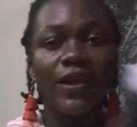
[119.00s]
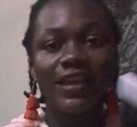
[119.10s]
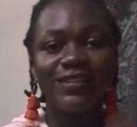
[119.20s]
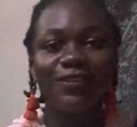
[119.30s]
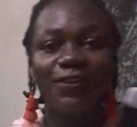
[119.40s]
Okay,
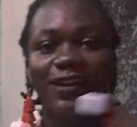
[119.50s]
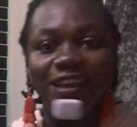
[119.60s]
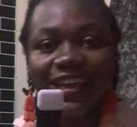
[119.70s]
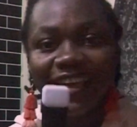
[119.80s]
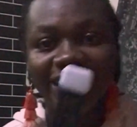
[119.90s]
so
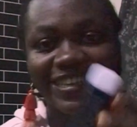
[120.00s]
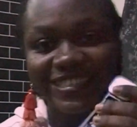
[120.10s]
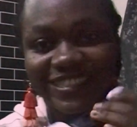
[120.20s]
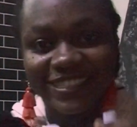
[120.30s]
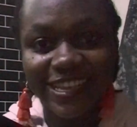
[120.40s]
this
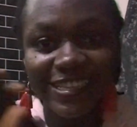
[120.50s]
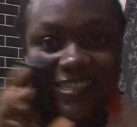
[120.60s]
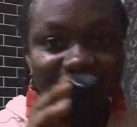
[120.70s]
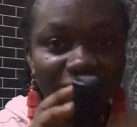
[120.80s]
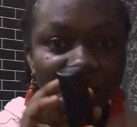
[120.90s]
is the
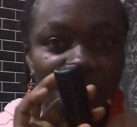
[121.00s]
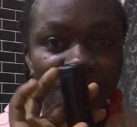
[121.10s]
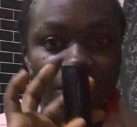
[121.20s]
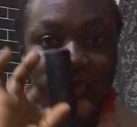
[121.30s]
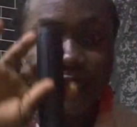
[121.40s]

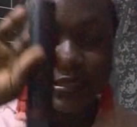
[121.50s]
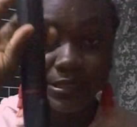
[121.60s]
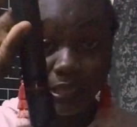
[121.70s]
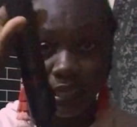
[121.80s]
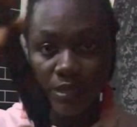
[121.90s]
selfie
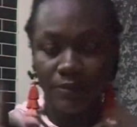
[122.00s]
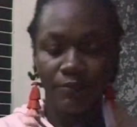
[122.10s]
stick.